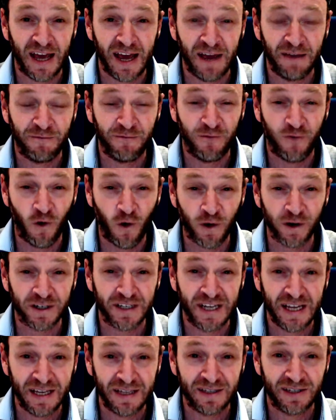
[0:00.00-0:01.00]
a
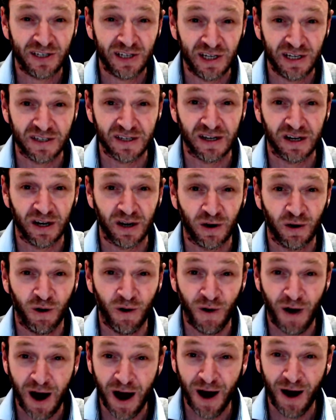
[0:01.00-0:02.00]
14th season in a
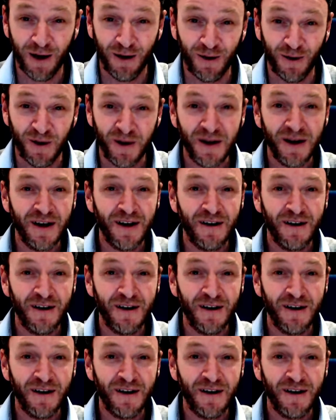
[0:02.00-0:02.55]
row